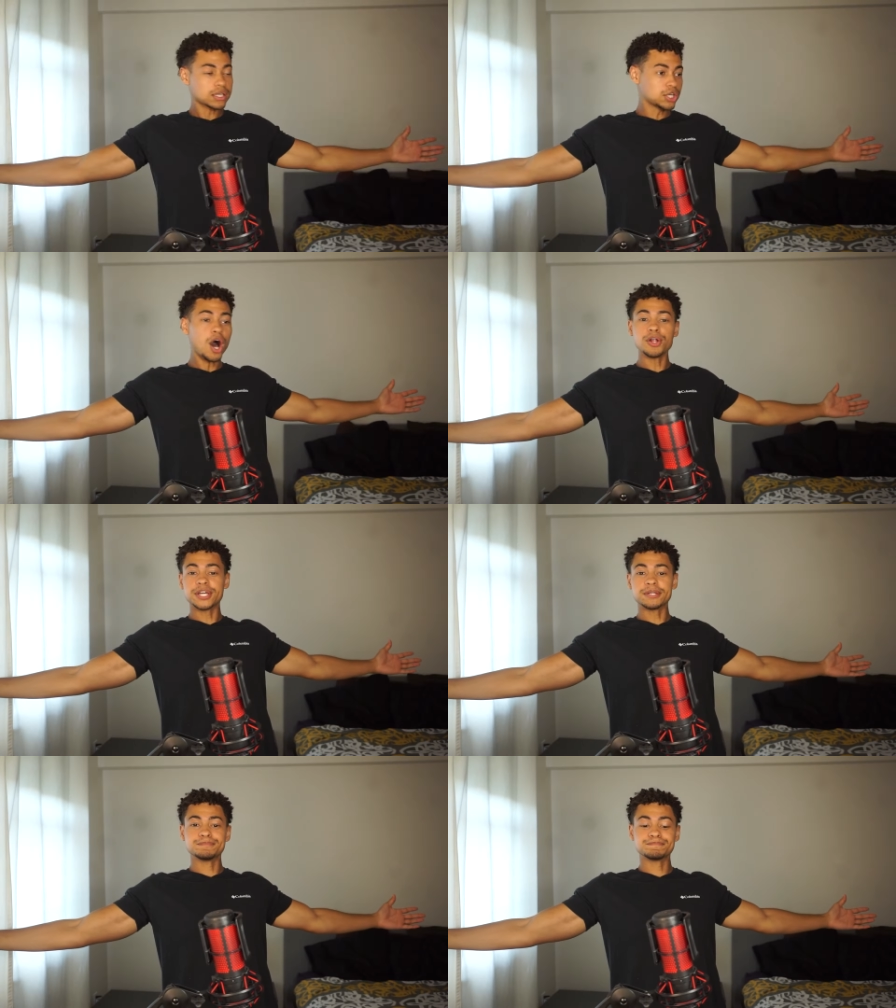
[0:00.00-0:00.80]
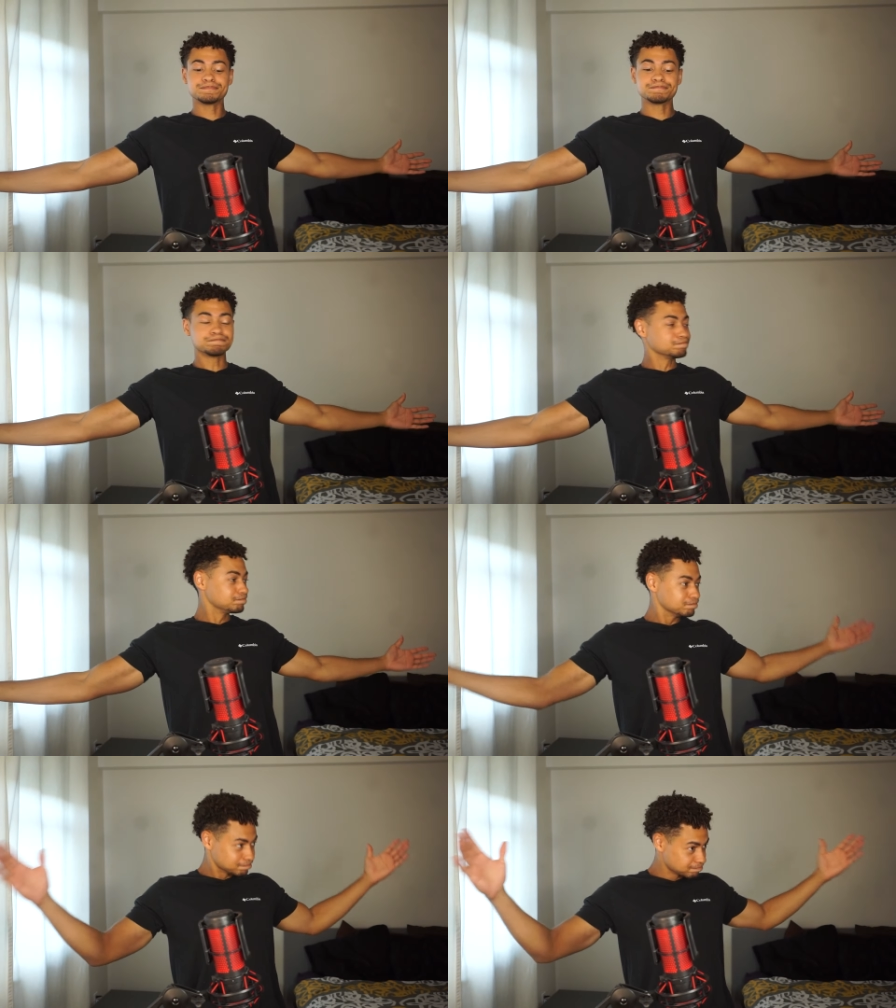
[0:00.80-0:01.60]
I called it.
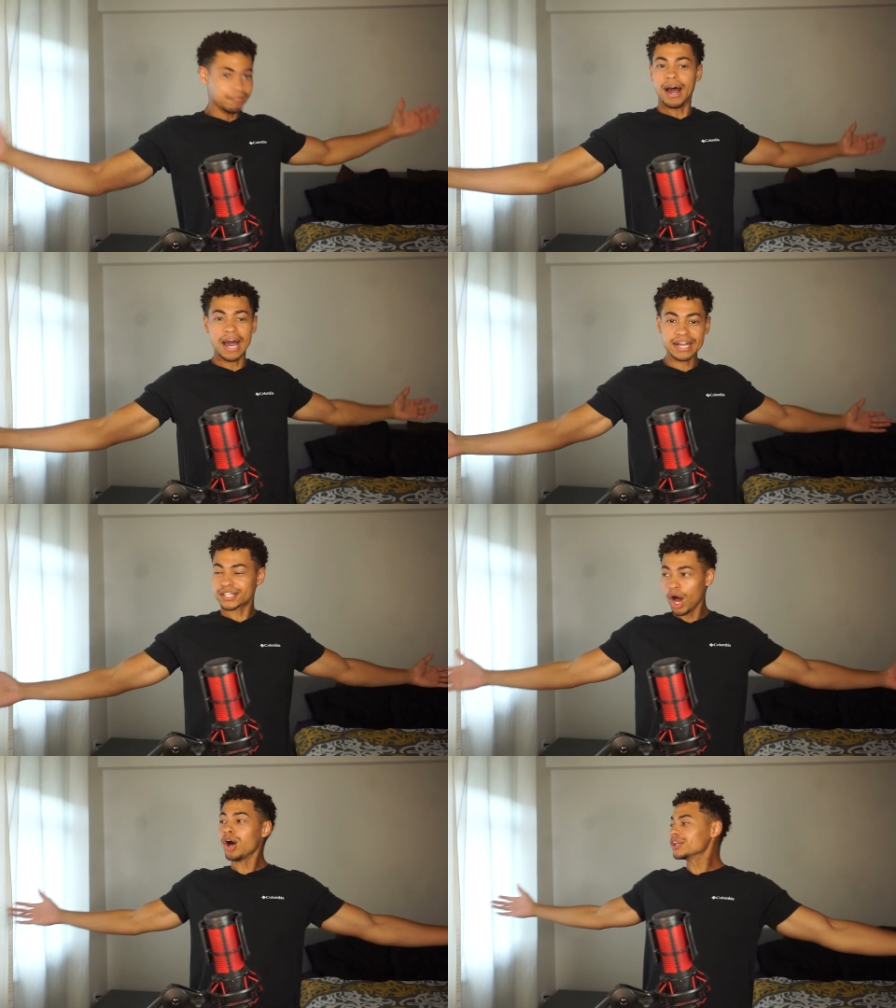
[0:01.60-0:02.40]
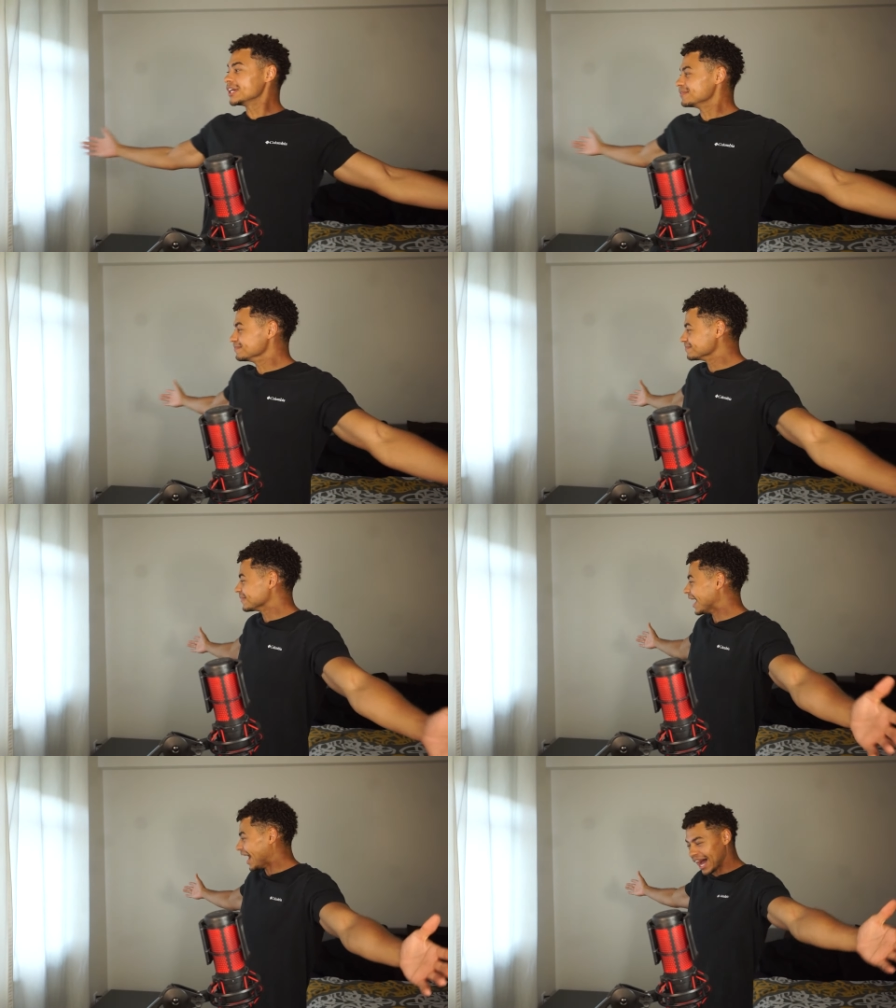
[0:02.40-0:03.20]
I called it.
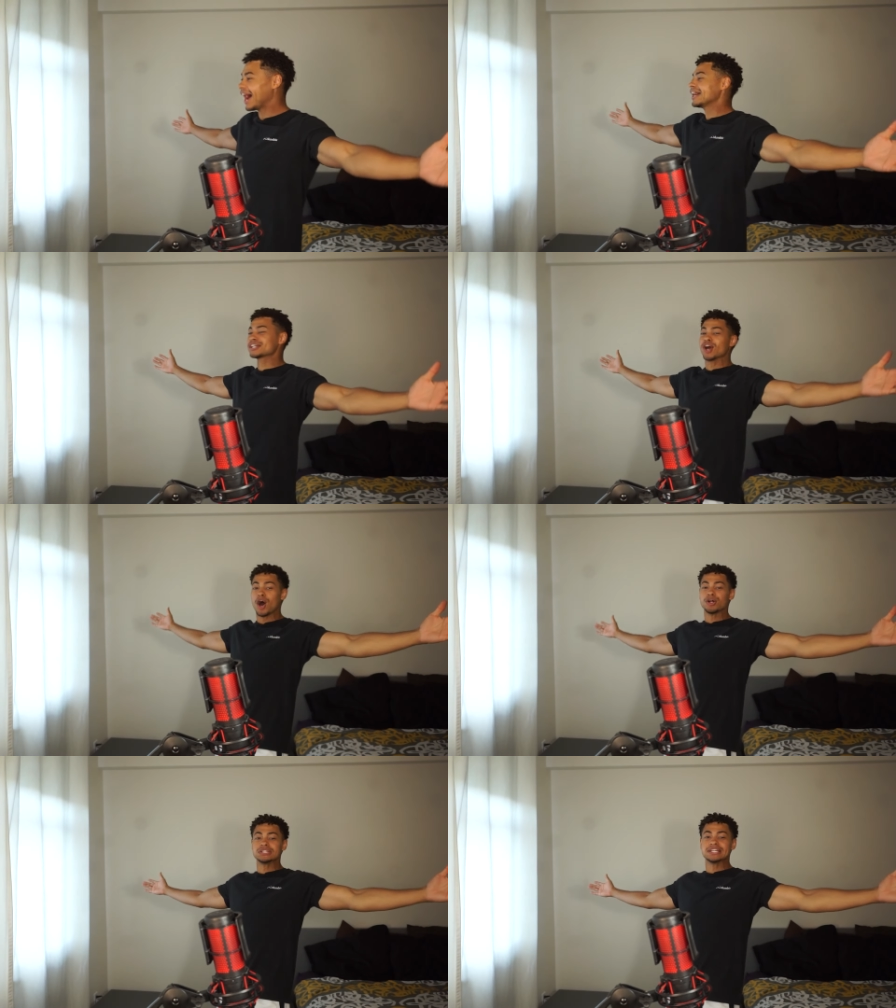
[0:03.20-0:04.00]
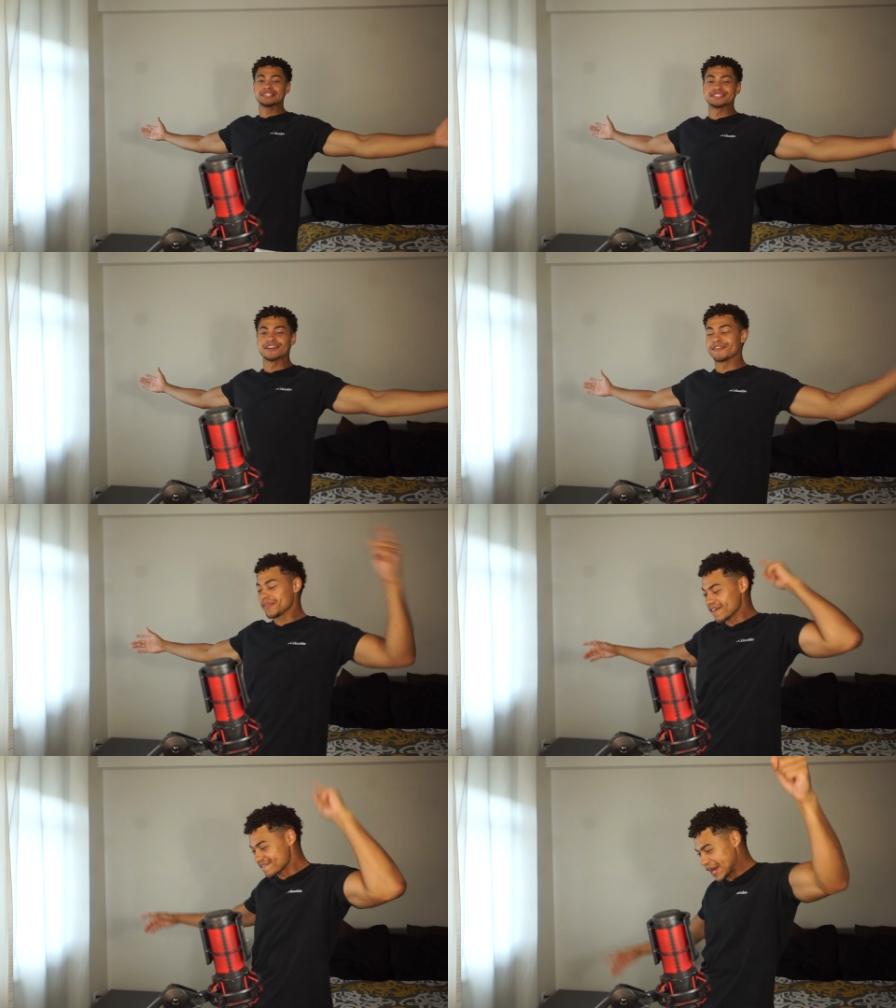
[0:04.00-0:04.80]
I called it
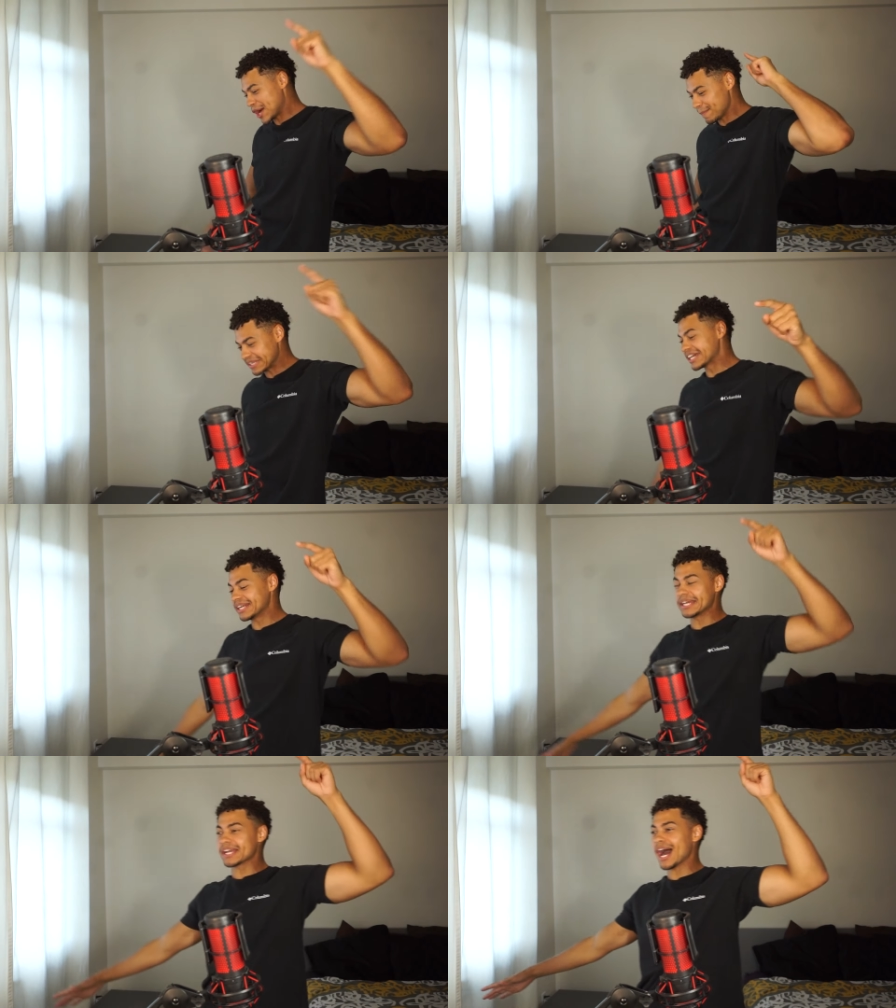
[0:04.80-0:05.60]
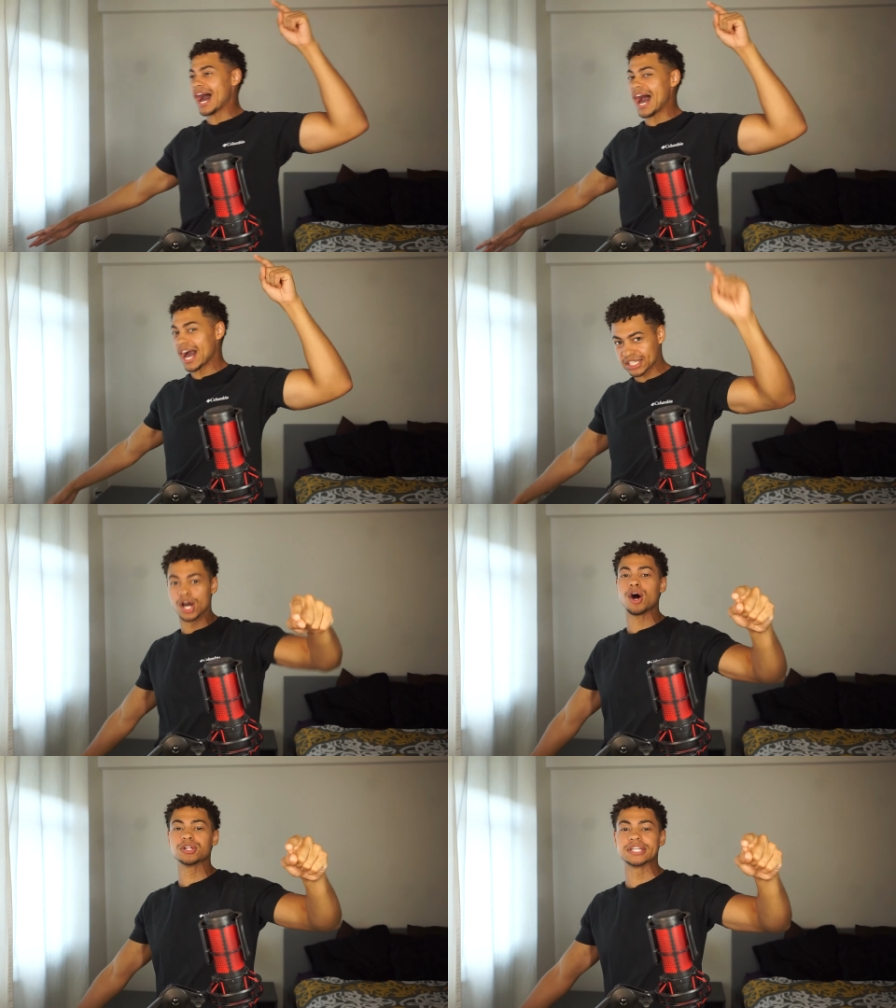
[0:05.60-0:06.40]
from the very beginning. I
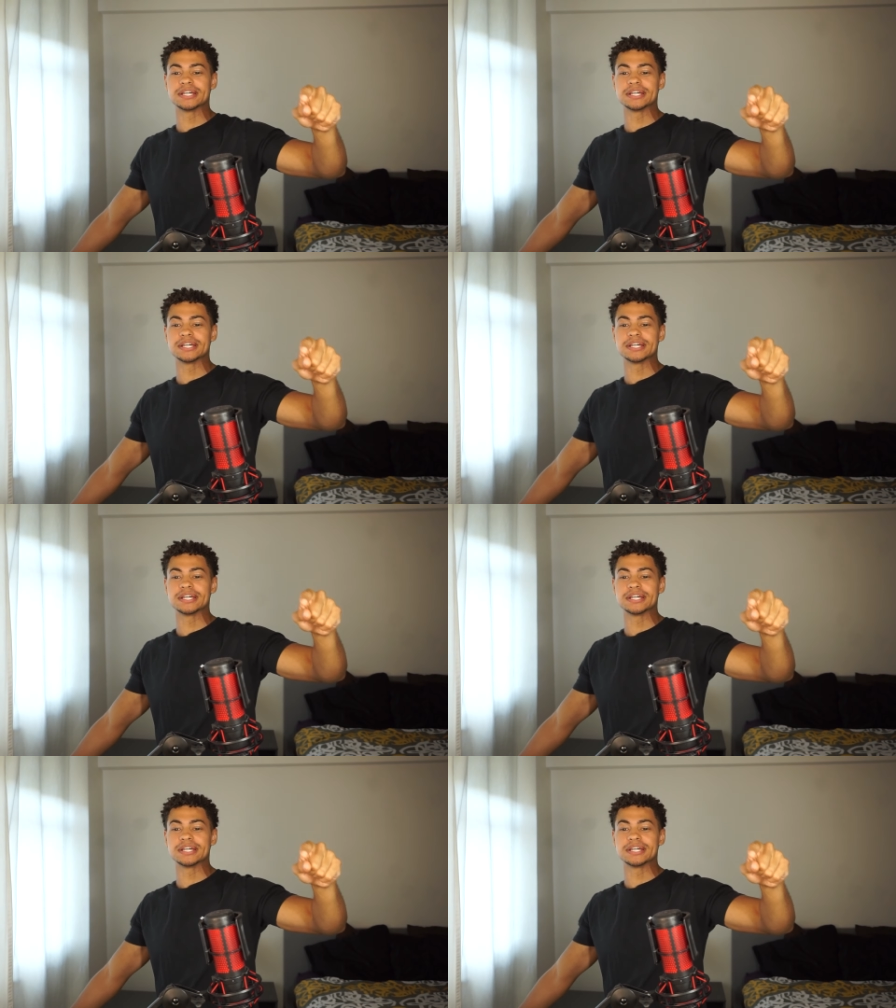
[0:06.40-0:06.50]
called